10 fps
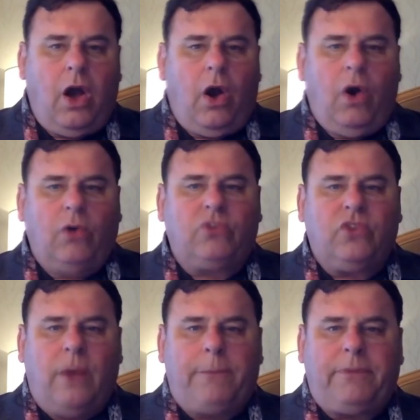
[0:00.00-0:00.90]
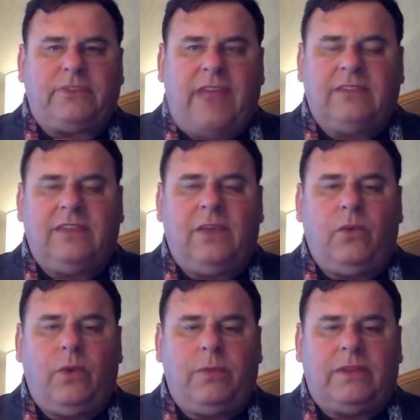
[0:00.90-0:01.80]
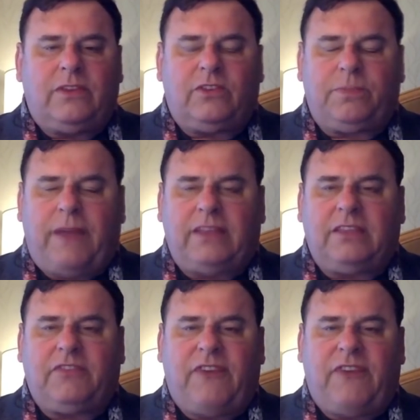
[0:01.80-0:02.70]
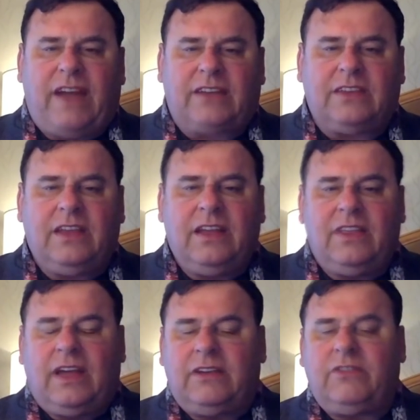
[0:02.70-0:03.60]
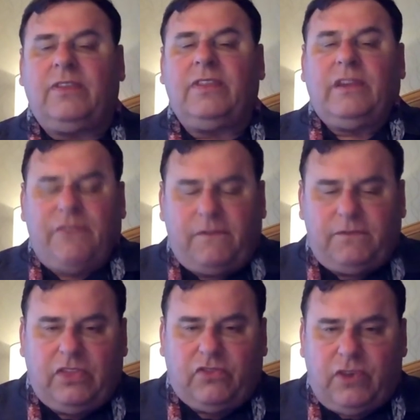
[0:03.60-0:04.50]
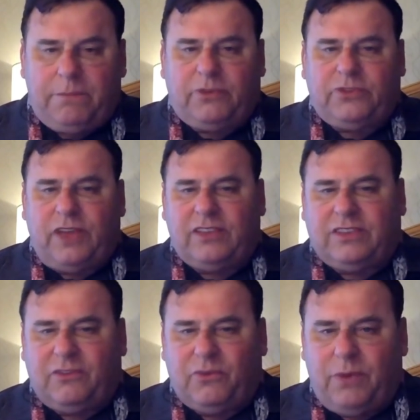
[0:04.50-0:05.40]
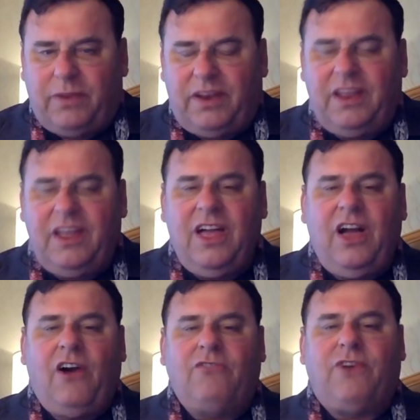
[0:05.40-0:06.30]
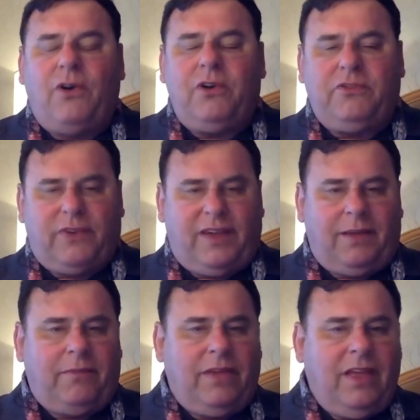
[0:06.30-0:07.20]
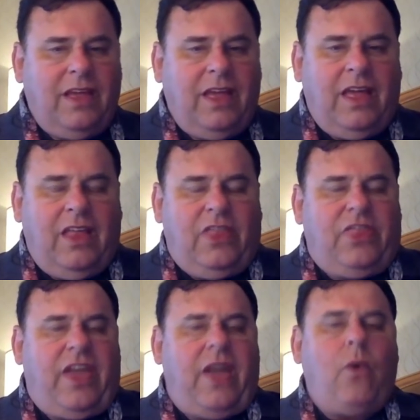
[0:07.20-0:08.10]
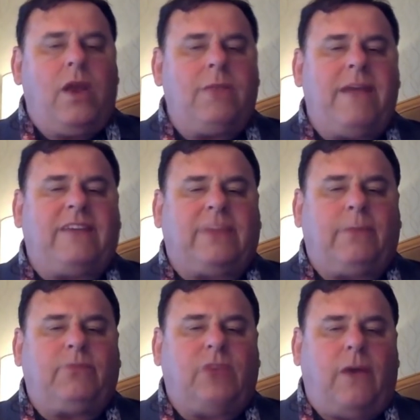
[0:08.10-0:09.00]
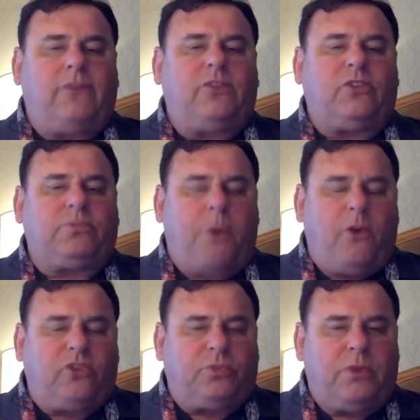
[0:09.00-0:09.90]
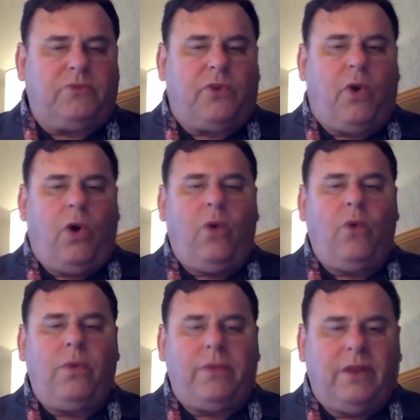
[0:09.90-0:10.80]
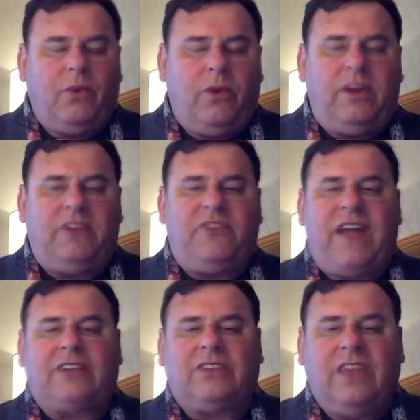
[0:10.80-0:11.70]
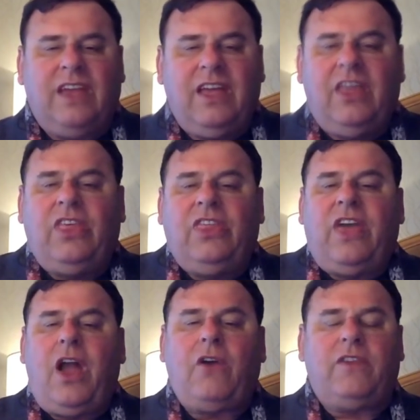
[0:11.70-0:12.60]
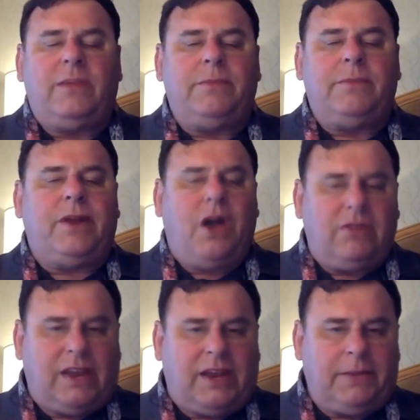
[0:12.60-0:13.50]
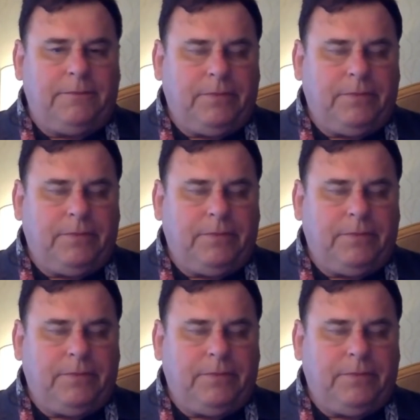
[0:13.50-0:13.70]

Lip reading: Oh, Trump is anti-women, despite the fact that 53% of women voted for him. They want to make themselves a spokesman for all women when, in fact, they are in the minority.